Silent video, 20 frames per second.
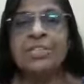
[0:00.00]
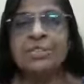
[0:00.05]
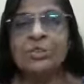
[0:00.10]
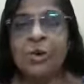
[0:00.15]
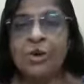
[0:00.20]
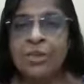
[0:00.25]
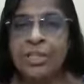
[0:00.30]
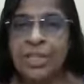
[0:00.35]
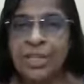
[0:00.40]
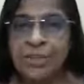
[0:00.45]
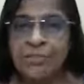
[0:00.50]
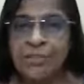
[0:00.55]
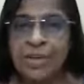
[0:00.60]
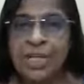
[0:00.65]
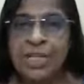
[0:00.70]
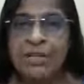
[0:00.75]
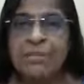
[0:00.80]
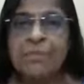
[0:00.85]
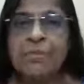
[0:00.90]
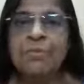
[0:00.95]
Not yet
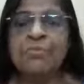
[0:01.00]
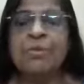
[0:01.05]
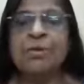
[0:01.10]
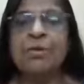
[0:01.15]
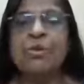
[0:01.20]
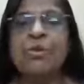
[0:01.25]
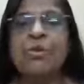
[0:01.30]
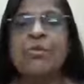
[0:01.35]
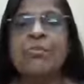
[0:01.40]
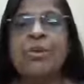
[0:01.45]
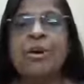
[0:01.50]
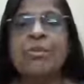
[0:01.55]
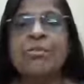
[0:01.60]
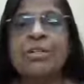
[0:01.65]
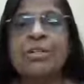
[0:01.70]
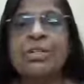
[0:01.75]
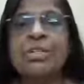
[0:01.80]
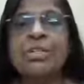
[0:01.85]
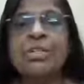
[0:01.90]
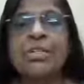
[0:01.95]
many people know about
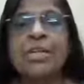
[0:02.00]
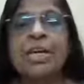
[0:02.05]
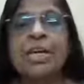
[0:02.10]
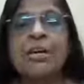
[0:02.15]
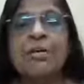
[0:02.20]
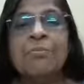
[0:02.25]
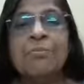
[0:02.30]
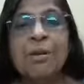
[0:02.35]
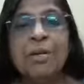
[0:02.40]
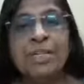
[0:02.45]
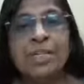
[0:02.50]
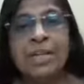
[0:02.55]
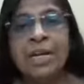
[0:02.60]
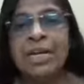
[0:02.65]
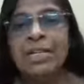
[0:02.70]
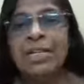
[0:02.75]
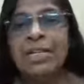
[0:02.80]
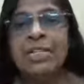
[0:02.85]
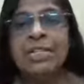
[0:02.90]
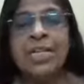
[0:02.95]
it, but
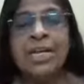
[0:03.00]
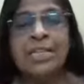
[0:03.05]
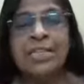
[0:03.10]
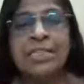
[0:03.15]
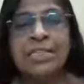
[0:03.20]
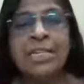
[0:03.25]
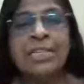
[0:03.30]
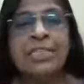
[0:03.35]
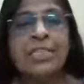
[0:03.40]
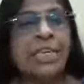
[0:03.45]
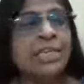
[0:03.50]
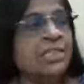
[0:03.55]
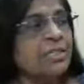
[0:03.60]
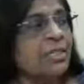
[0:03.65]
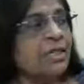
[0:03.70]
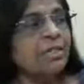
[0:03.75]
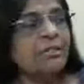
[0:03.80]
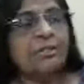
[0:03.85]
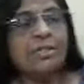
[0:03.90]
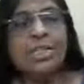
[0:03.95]
yet, as I said, that
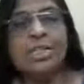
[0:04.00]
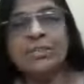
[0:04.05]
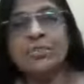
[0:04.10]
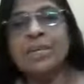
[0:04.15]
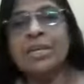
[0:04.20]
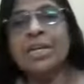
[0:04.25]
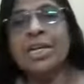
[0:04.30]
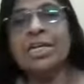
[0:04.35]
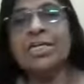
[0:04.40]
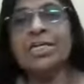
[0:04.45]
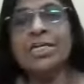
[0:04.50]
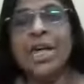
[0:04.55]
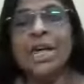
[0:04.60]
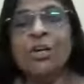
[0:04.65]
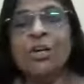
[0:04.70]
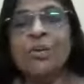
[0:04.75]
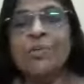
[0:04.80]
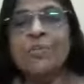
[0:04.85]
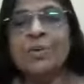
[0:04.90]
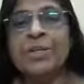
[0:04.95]
such big
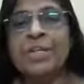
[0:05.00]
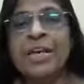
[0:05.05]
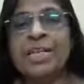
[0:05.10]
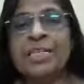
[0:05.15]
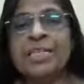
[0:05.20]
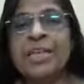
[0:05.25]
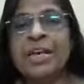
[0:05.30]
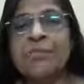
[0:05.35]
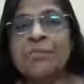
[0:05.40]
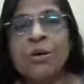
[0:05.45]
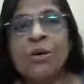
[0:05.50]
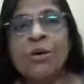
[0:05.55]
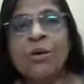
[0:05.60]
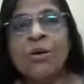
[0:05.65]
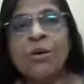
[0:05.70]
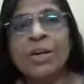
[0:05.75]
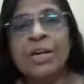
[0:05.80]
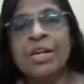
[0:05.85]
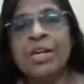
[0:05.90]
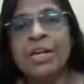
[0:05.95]
encyclopedias have
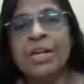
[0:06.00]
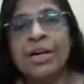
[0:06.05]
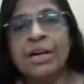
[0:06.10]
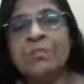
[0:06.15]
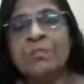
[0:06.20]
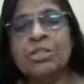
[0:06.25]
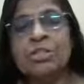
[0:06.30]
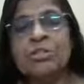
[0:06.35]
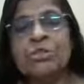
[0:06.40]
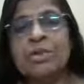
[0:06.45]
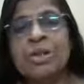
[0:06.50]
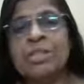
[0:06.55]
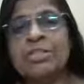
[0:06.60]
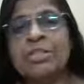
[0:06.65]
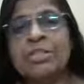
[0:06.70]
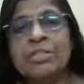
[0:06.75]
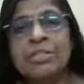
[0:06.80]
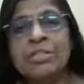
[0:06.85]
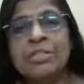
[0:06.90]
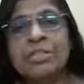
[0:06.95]
already come into
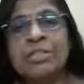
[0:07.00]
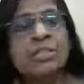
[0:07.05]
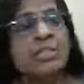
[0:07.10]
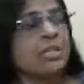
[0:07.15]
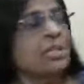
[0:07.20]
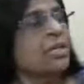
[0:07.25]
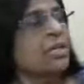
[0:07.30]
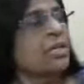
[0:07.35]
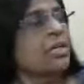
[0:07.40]
existence.